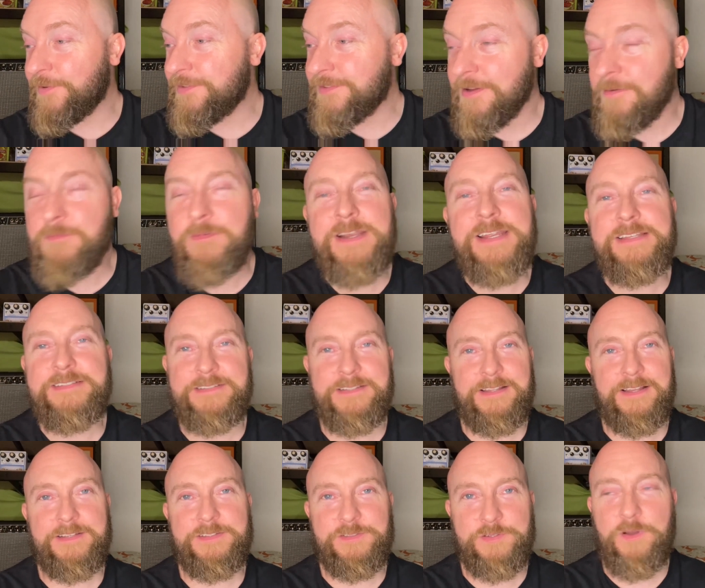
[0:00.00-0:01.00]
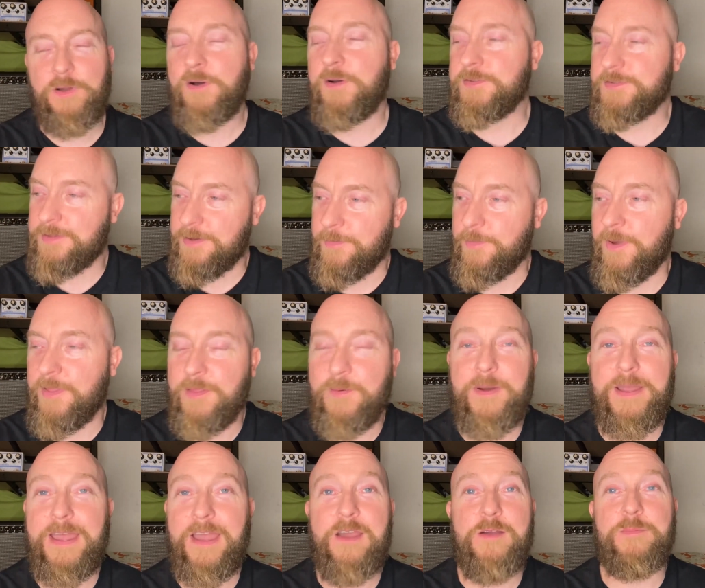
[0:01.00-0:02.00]
some reason, I saw some on the
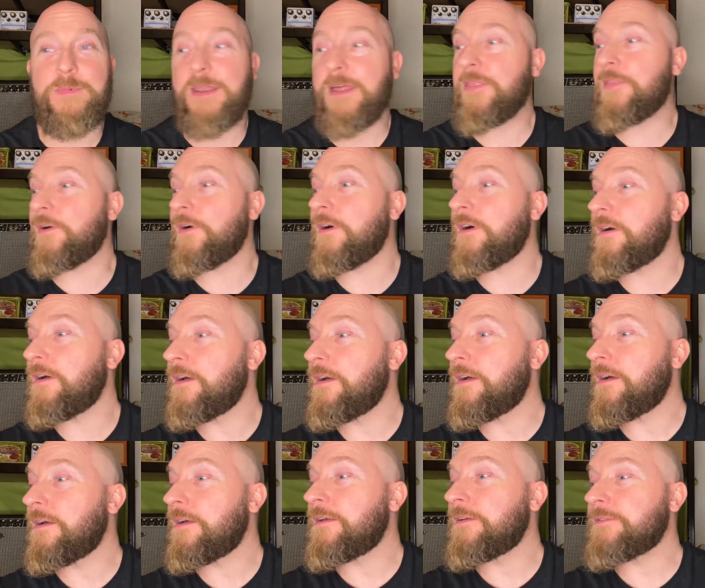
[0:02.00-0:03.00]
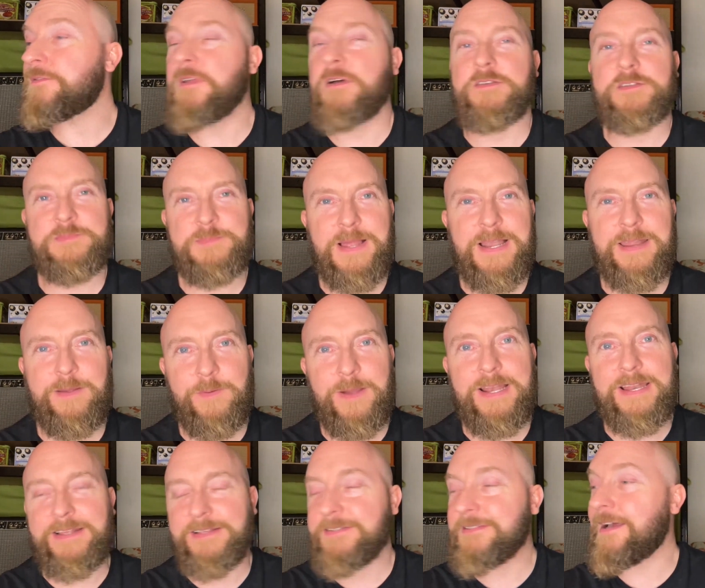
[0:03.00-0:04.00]
way home and I thought, not smelly
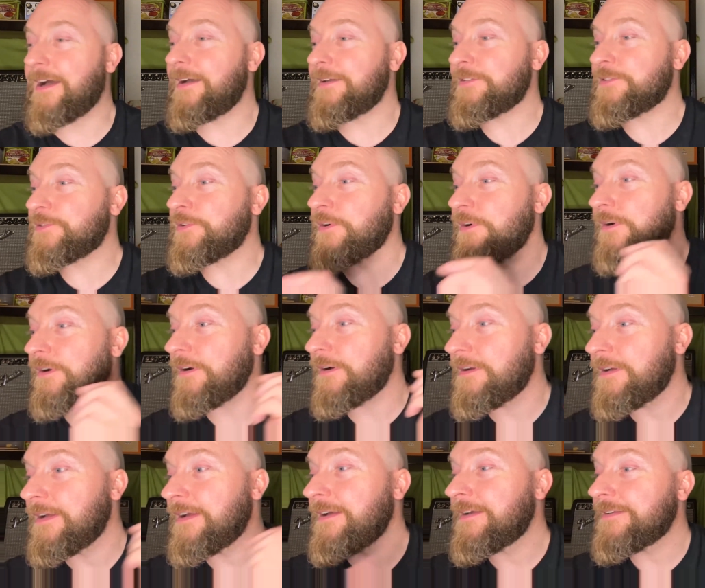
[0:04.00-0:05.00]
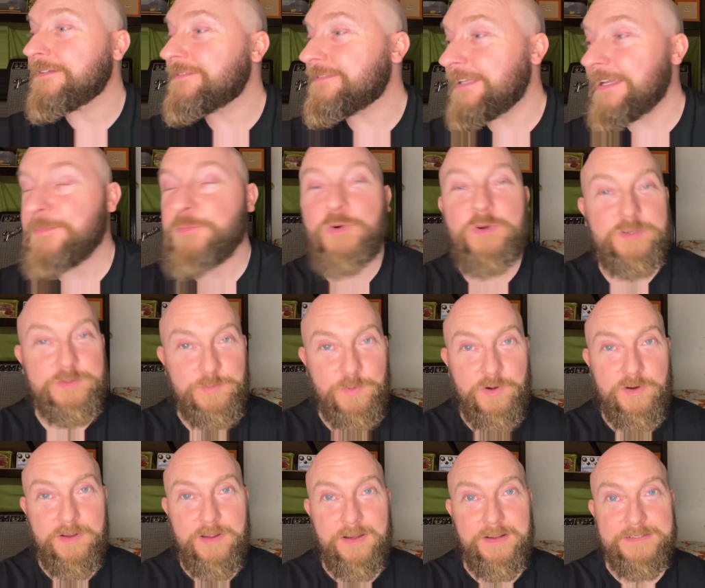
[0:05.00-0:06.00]
willies. I saw Seabrooks
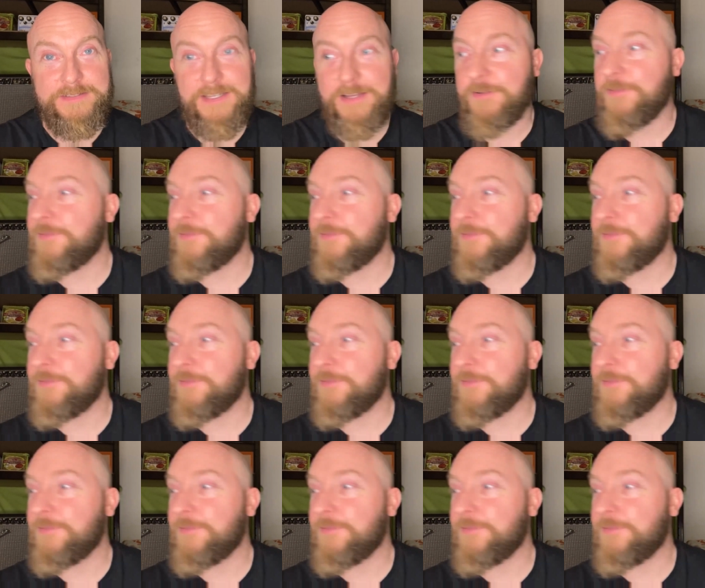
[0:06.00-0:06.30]
prawn cocktail